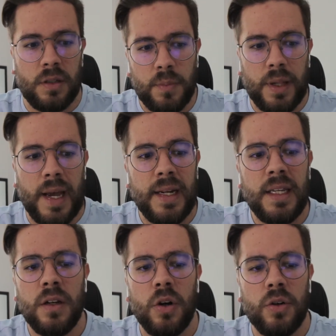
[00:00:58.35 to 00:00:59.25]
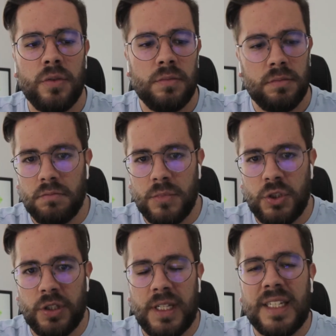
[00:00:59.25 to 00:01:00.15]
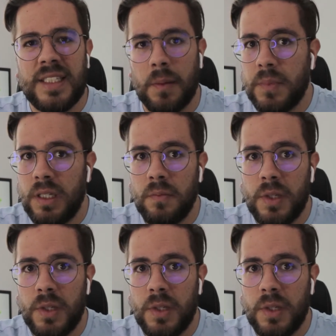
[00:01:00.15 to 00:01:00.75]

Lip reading: planning on just accepting